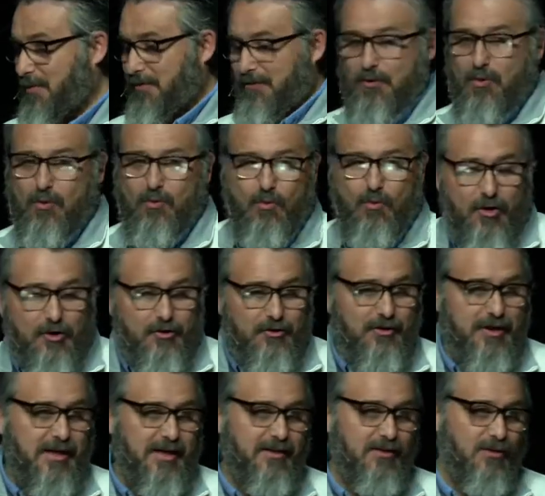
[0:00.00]
You've heard that
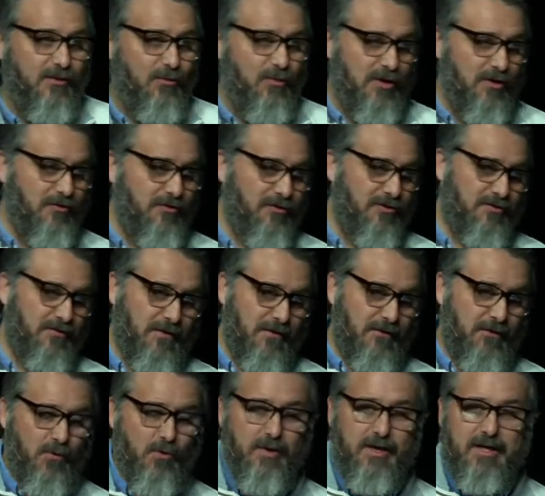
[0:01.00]
before. Wandering in the
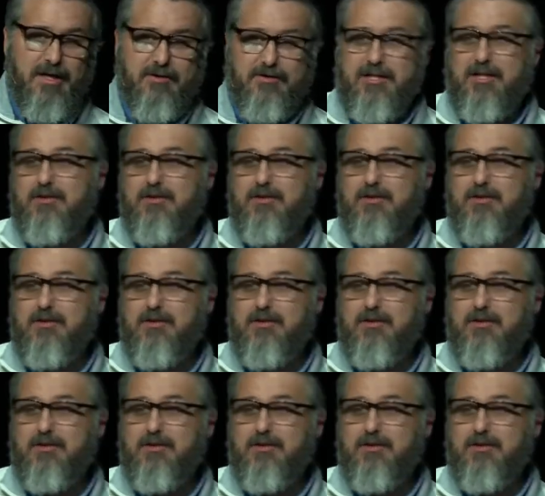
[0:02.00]
wilderness for